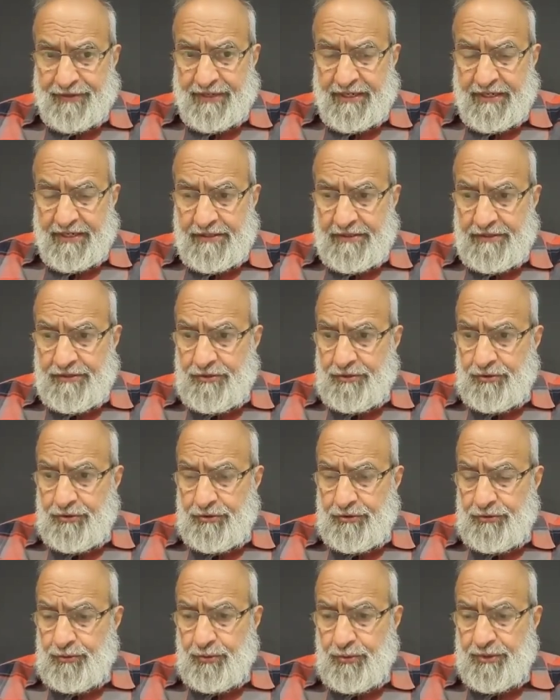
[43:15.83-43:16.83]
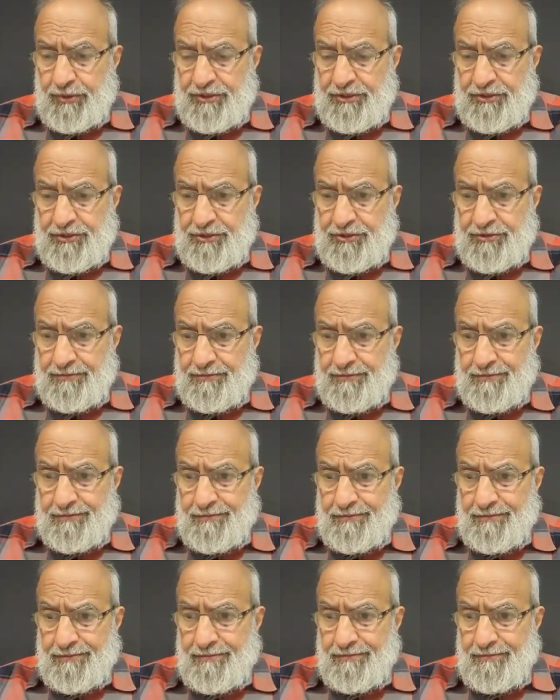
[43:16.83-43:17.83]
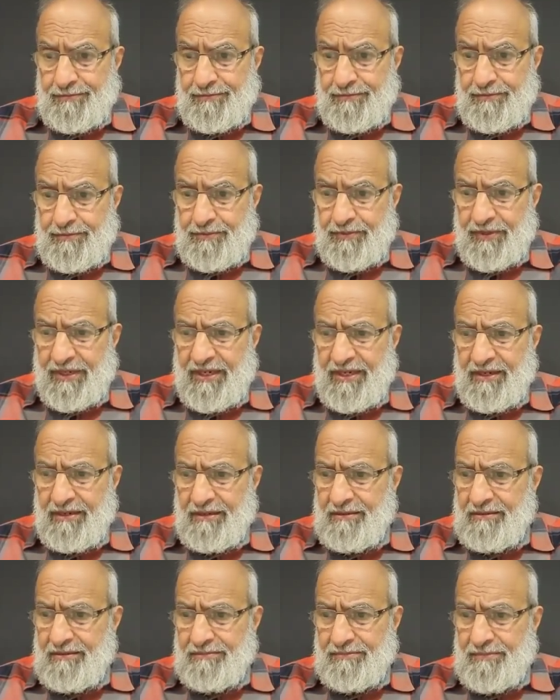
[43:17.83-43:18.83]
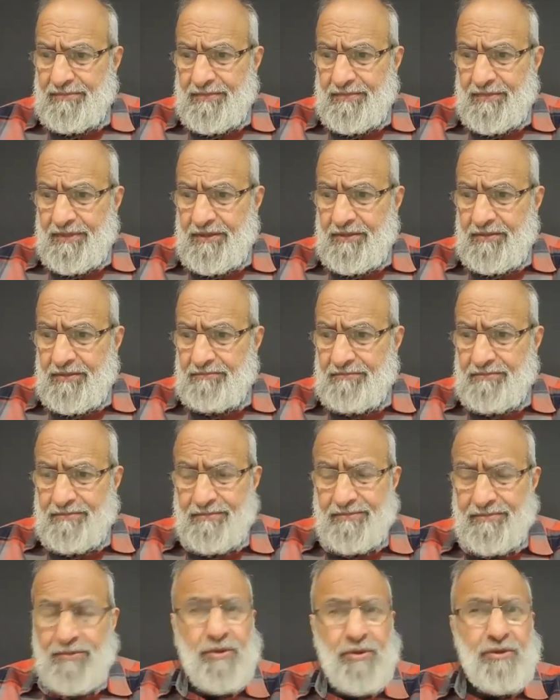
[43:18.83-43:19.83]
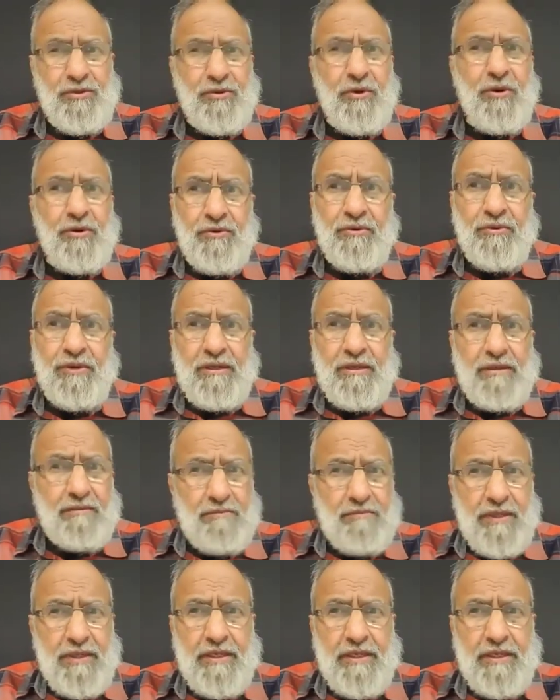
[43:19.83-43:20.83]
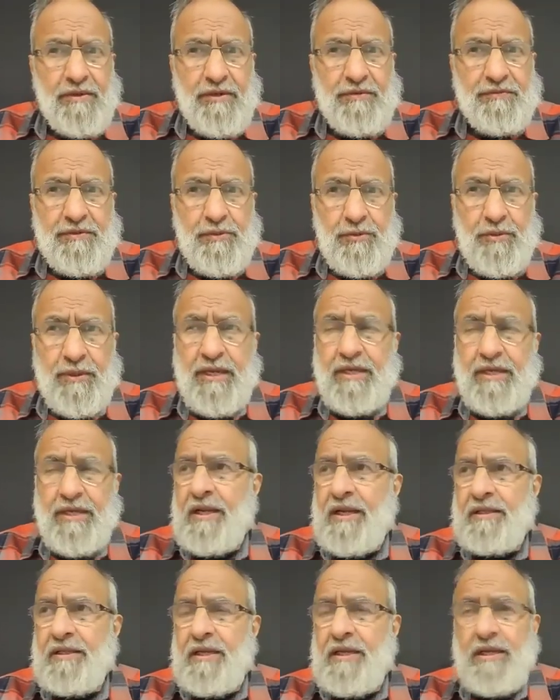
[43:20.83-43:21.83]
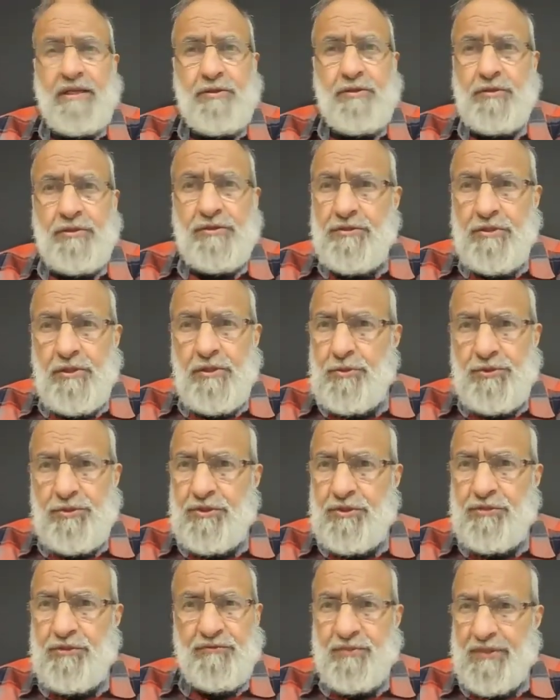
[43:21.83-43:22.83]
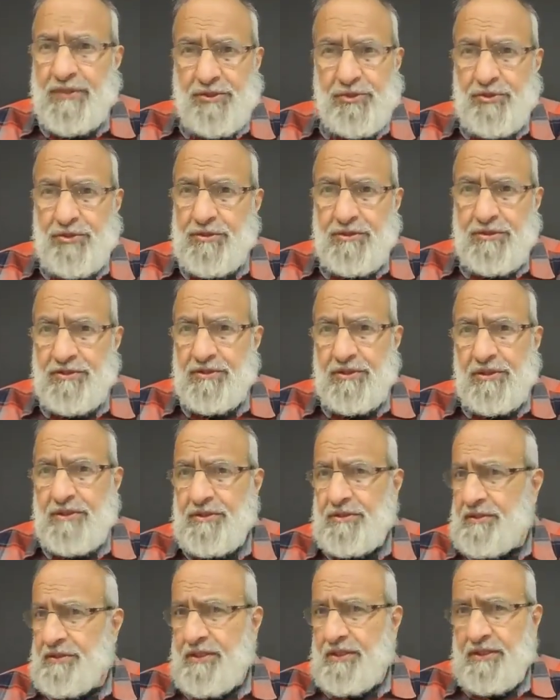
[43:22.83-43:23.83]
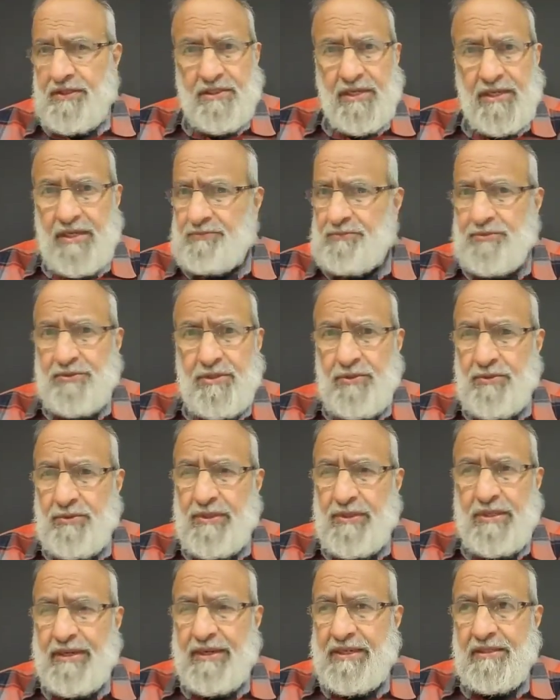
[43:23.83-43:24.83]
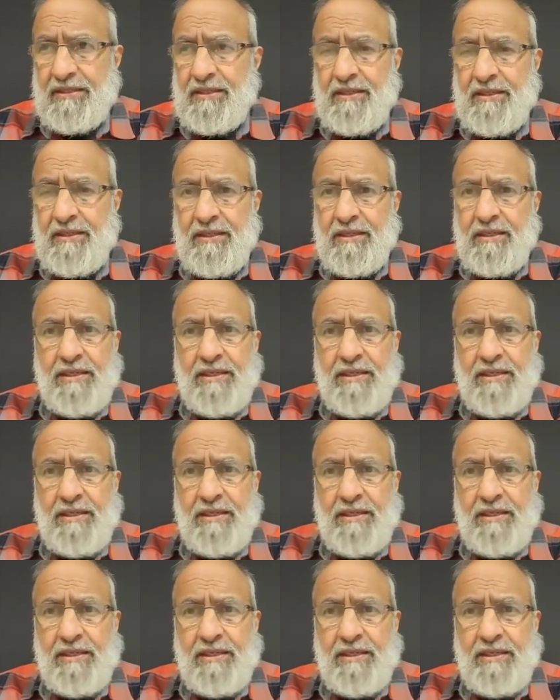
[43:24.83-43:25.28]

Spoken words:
feelings, which really are not real. I agree with you. And the solution you've mentioned is absolutely right.